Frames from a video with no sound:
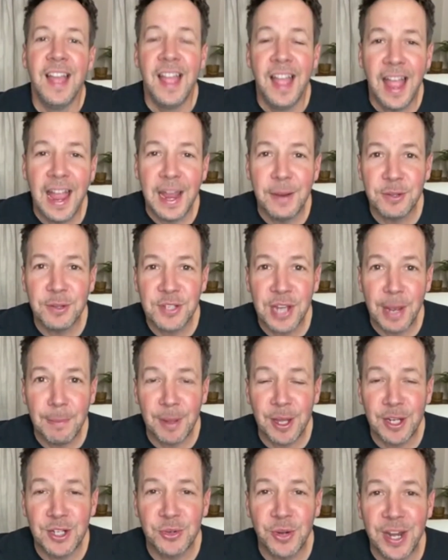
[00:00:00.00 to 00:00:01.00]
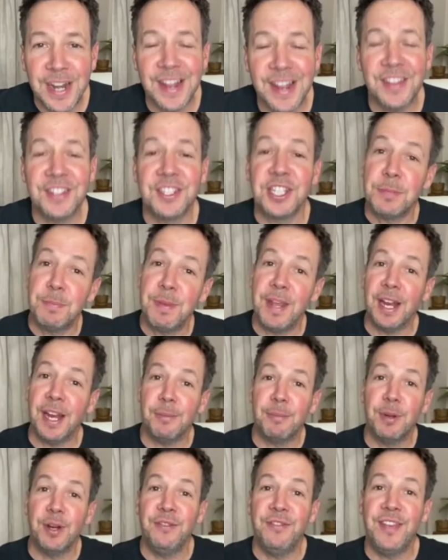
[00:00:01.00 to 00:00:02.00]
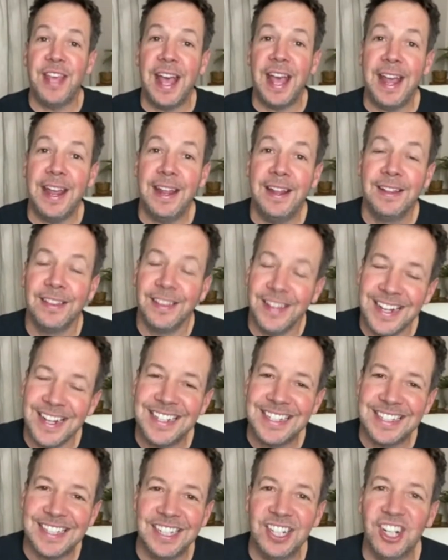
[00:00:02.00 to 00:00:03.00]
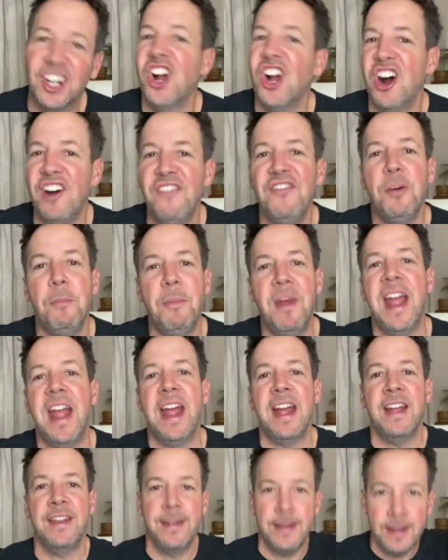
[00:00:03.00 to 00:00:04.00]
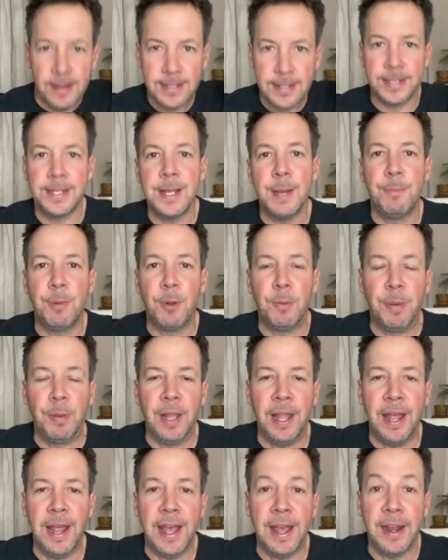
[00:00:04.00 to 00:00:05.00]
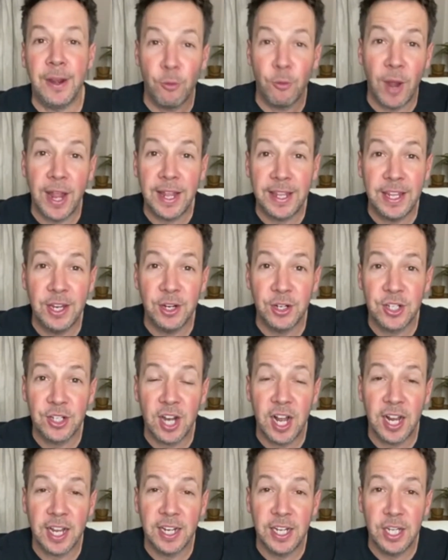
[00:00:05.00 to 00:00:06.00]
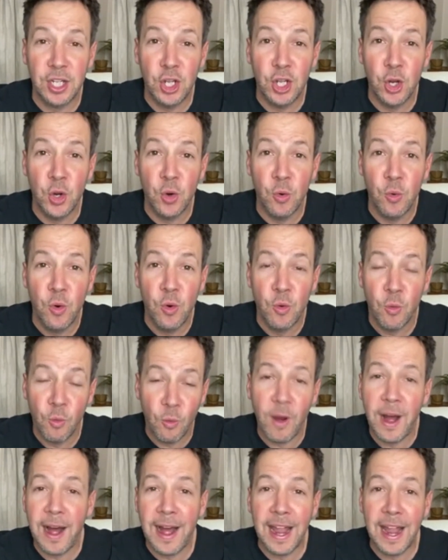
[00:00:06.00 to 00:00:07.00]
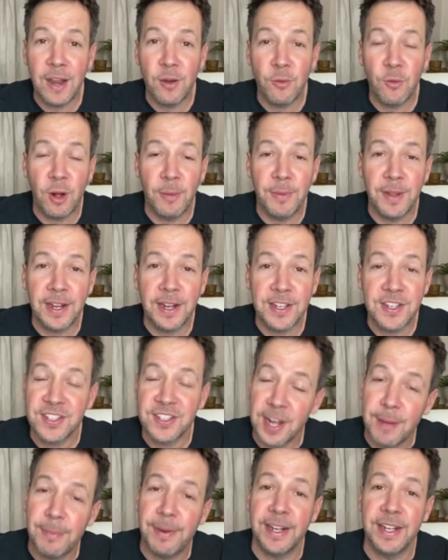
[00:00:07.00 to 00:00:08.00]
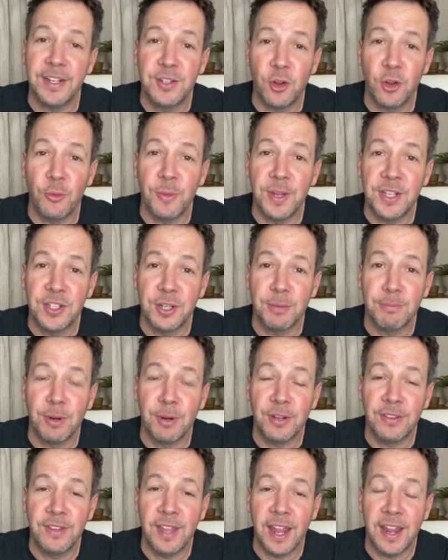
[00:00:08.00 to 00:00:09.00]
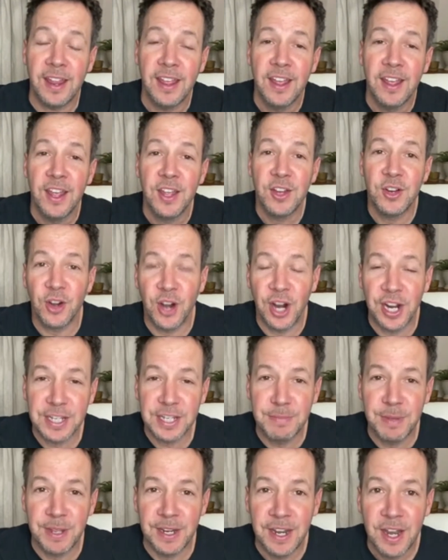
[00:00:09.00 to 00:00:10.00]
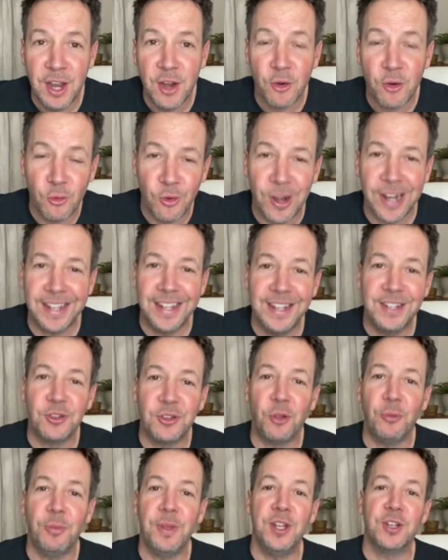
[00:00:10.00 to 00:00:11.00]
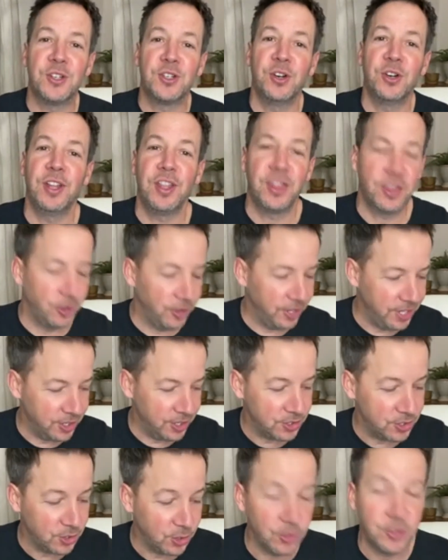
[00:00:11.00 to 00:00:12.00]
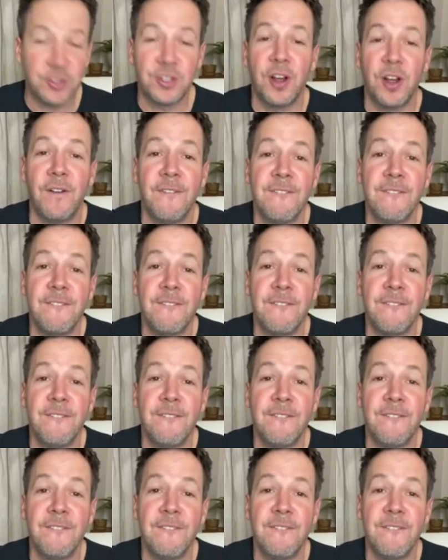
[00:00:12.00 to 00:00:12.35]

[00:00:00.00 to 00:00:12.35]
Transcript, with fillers: Hey, what's up, Adrena? This is Pierre Bouvier, lead singer of the band Simple Plan, right here talking to you. Why? Well, because somebody told me it's your birthday. Your husband, Ricky, told me you're turning 30 years old, so.